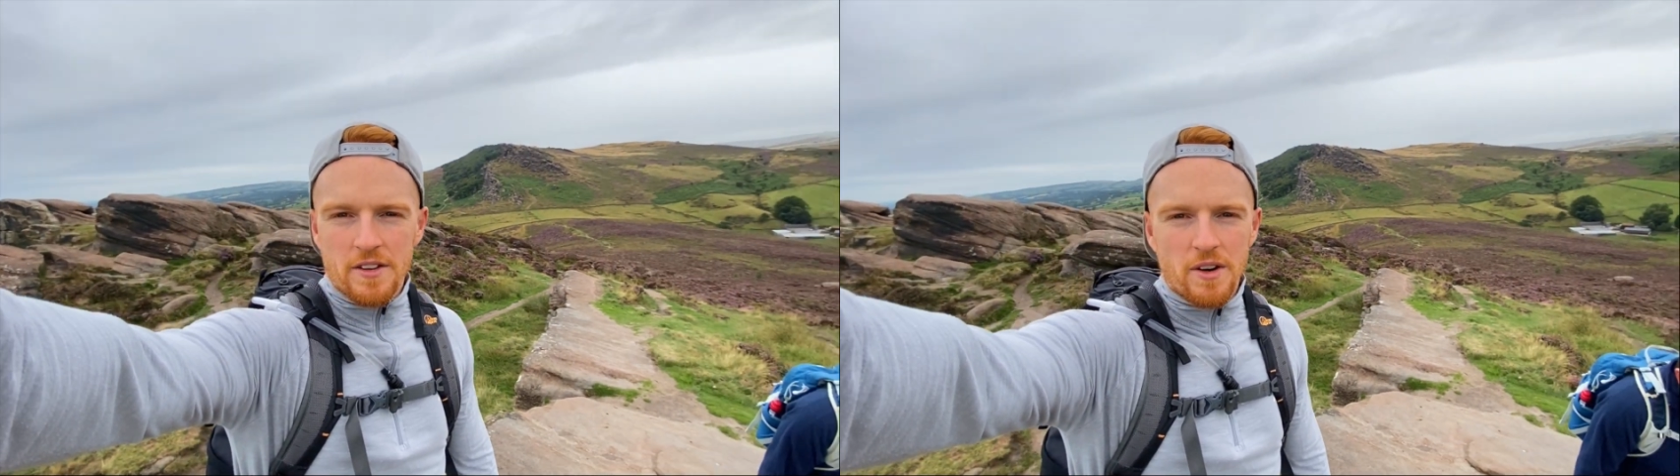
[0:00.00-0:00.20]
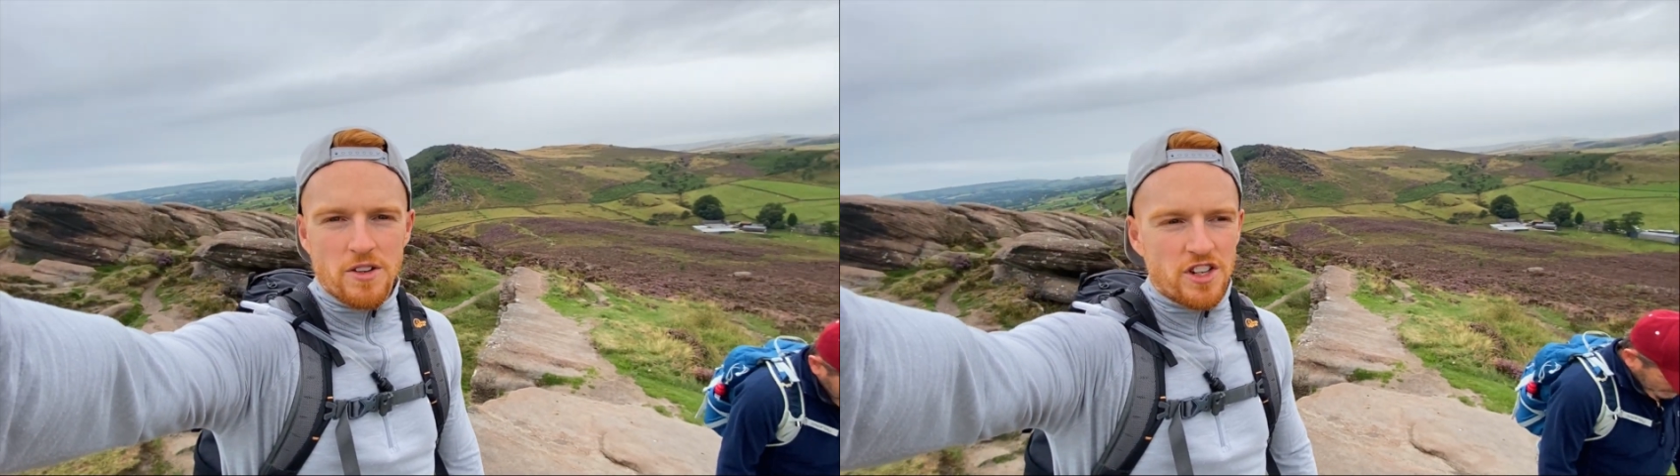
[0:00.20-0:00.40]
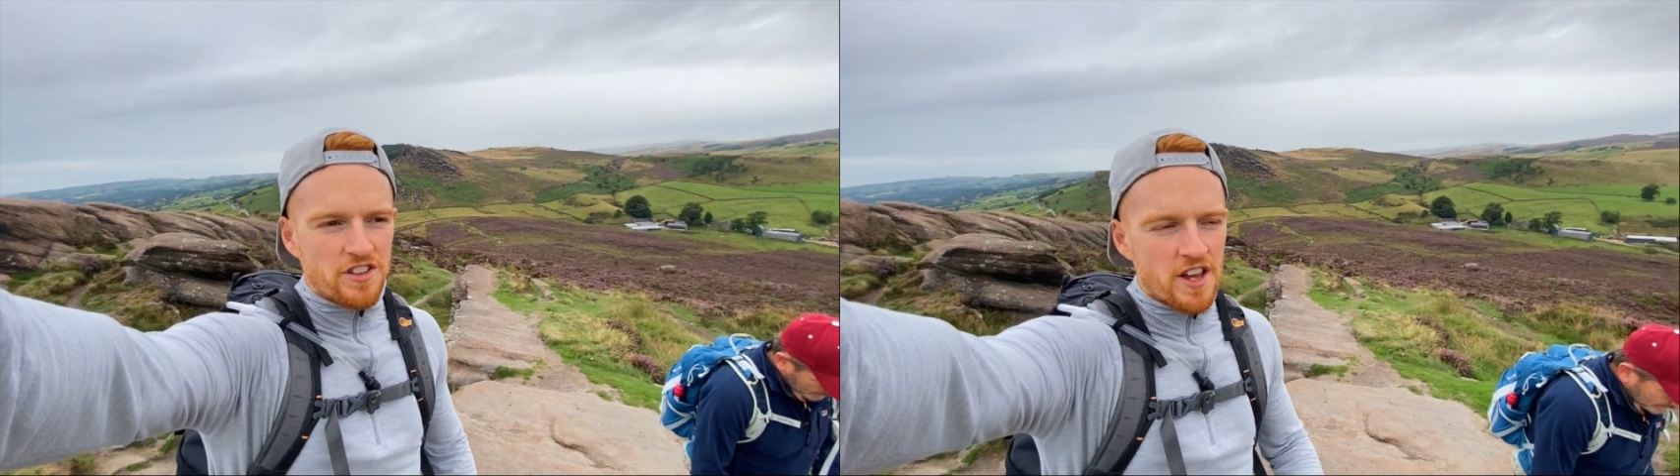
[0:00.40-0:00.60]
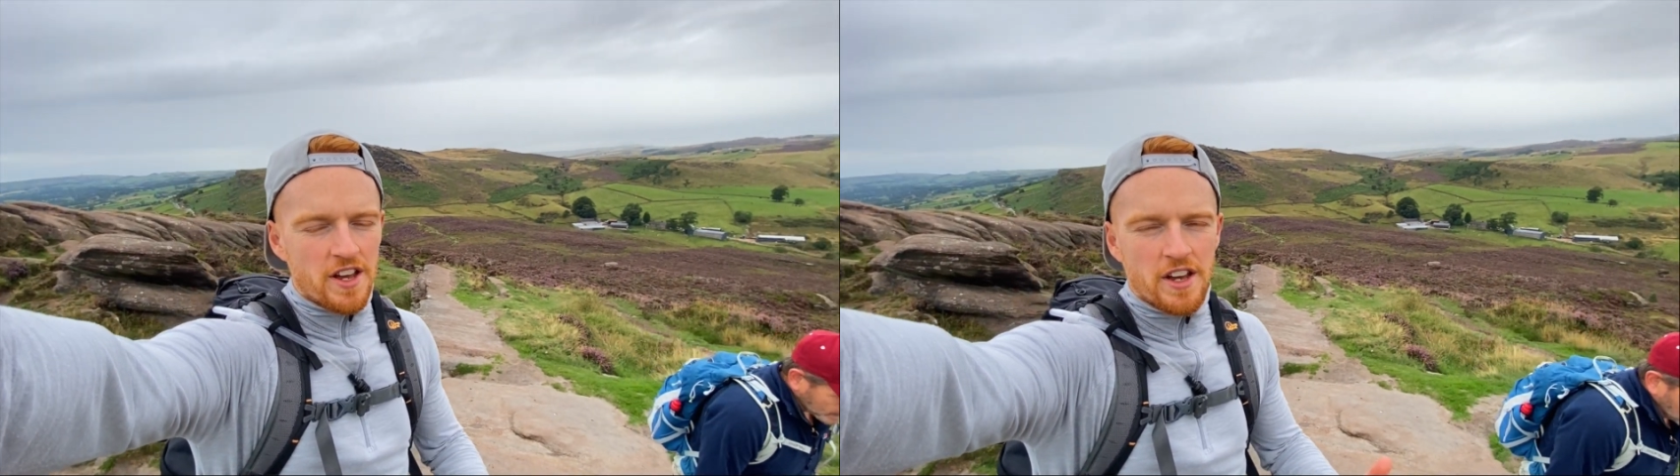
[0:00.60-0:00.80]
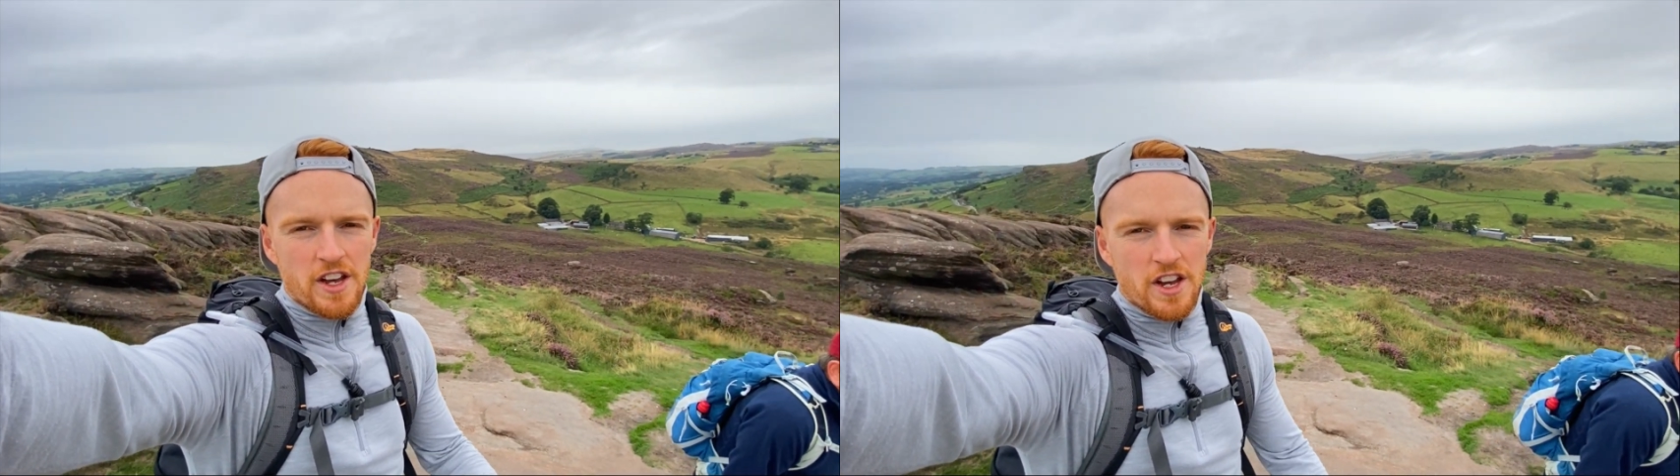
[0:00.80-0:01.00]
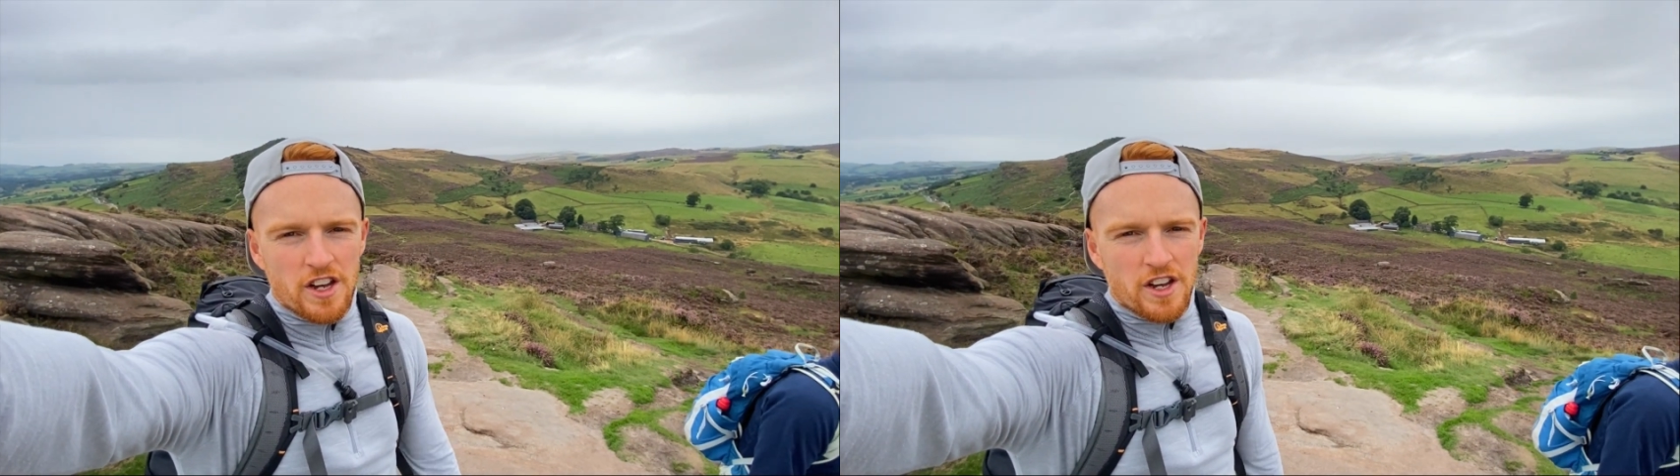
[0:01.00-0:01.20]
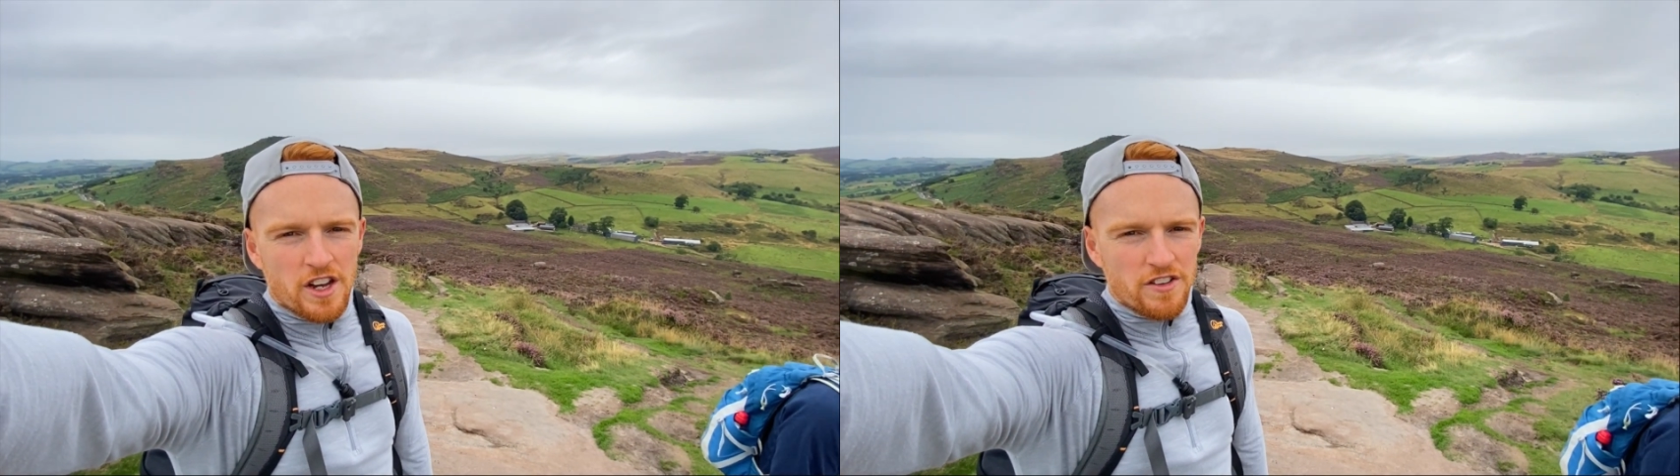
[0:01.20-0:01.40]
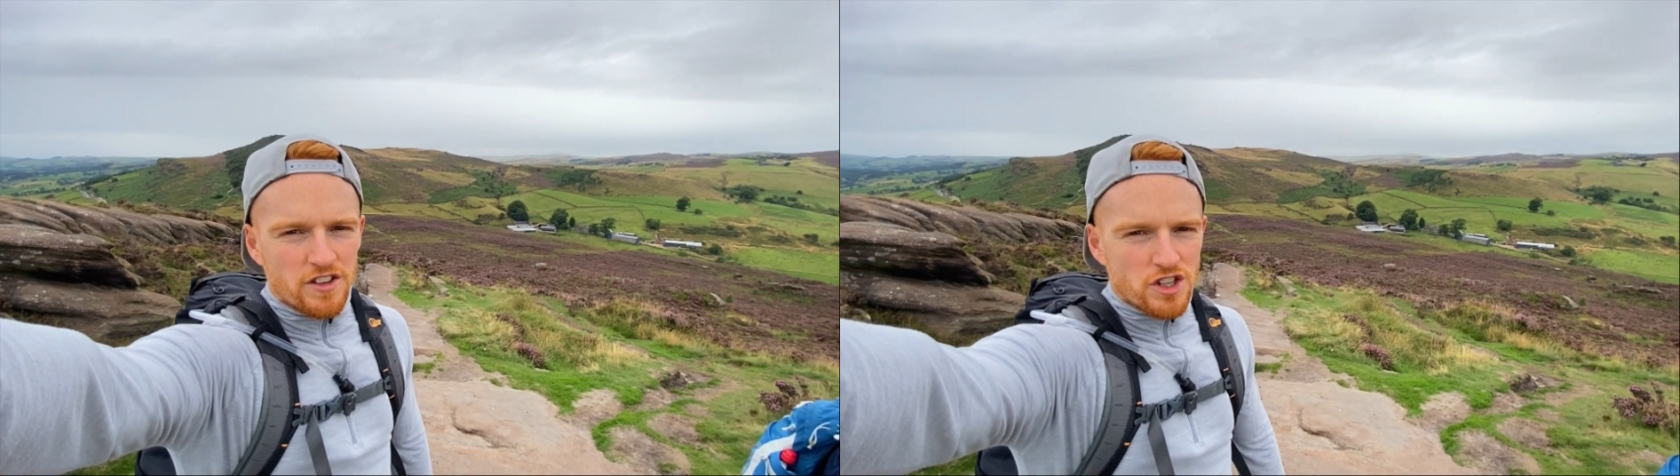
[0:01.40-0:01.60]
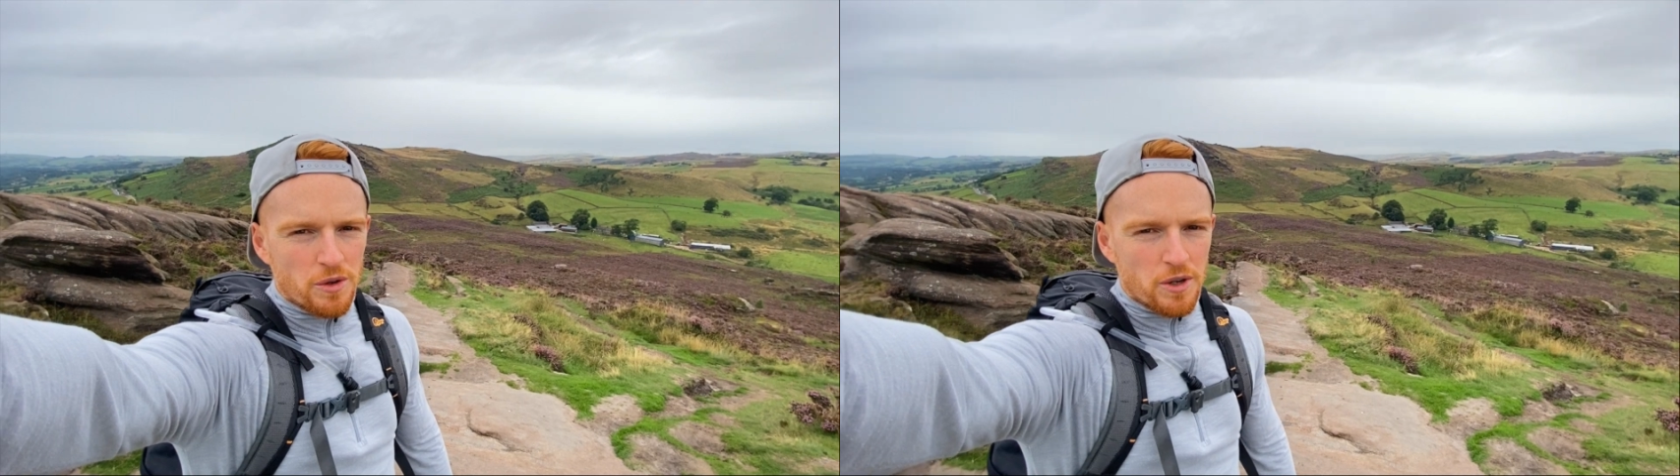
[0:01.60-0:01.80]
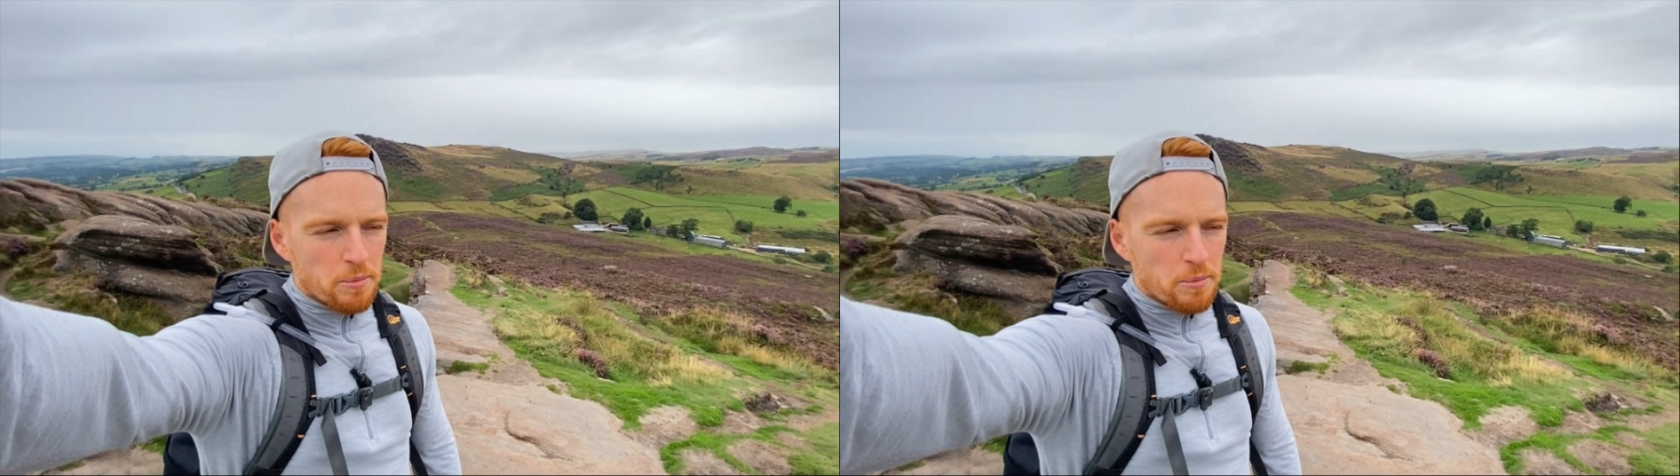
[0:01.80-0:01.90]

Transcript: the Roaches over the shoulder.